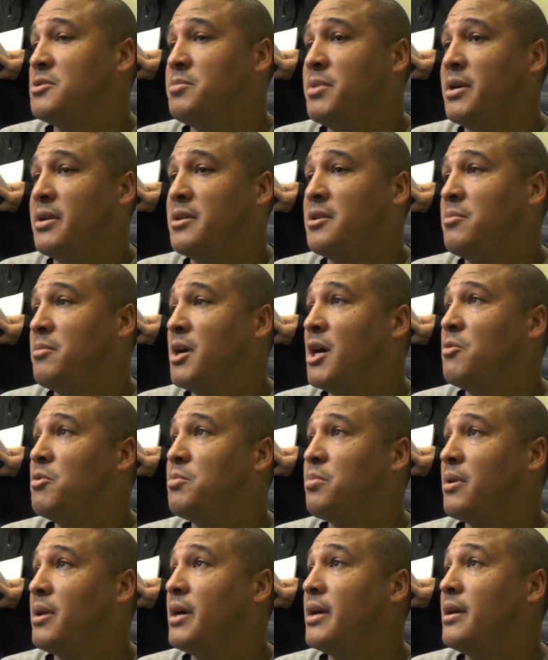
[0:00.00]
was better than anybody
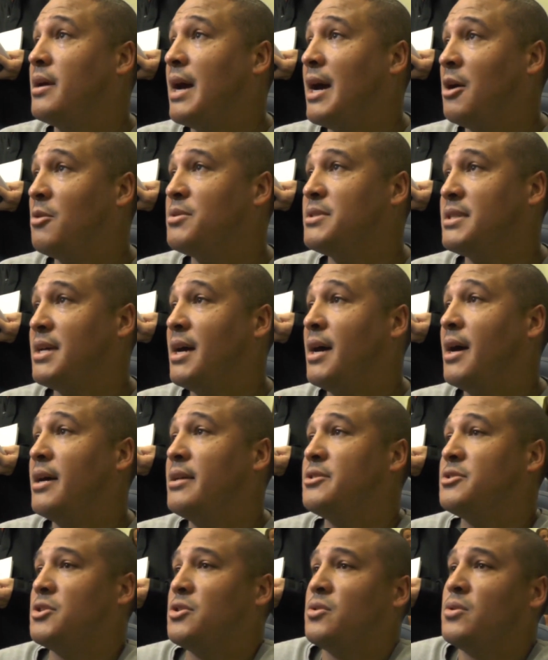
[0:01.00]
we played
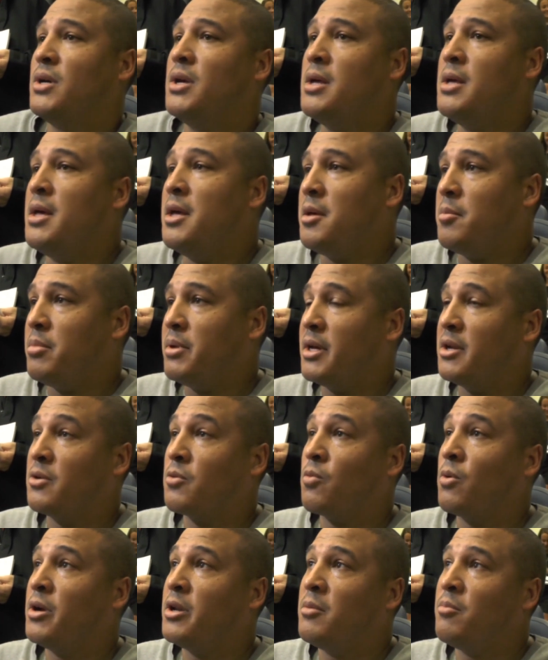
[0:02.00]
outside. So, and they had
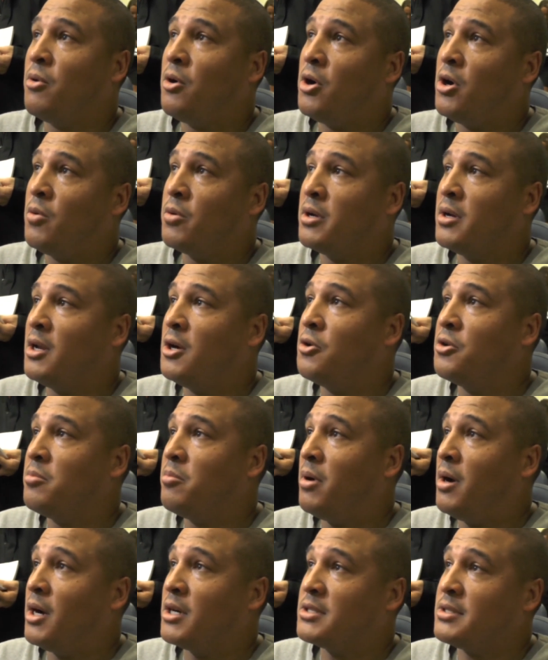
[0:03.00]
to run the ball with a
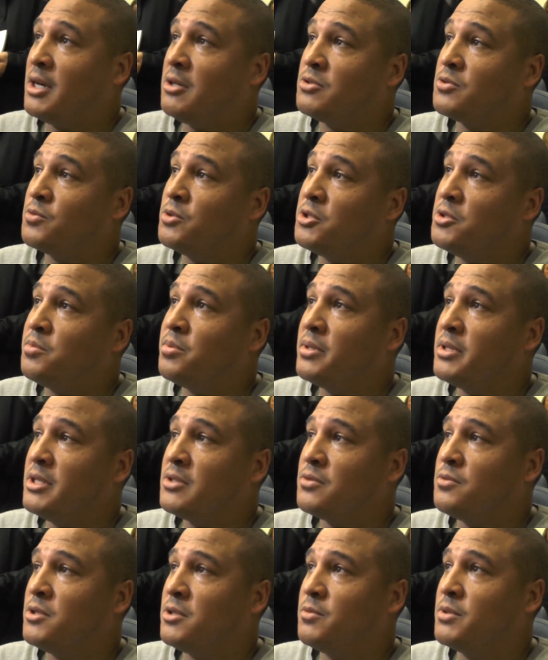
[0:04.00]
loaded box. I was real
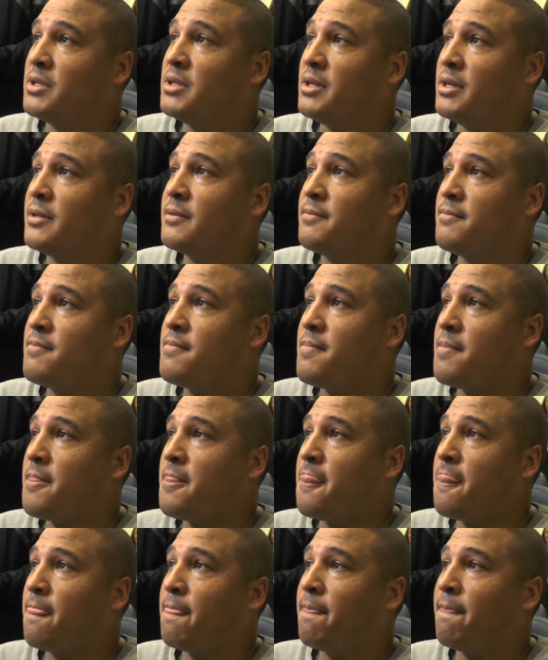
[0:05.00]
pleased with
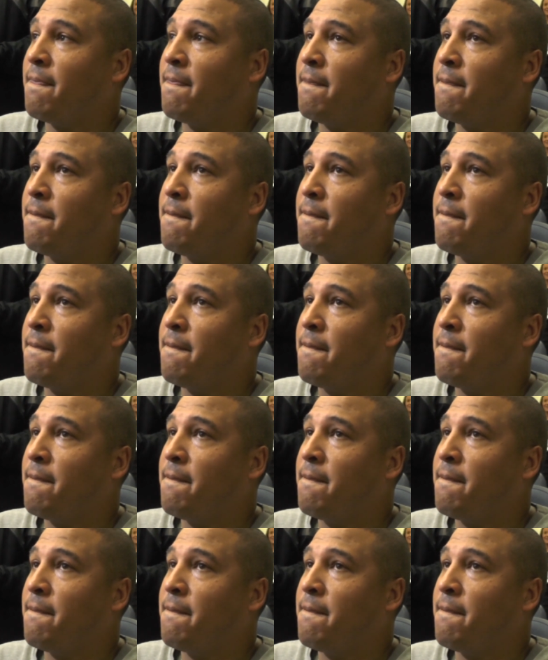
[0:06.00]
what we did.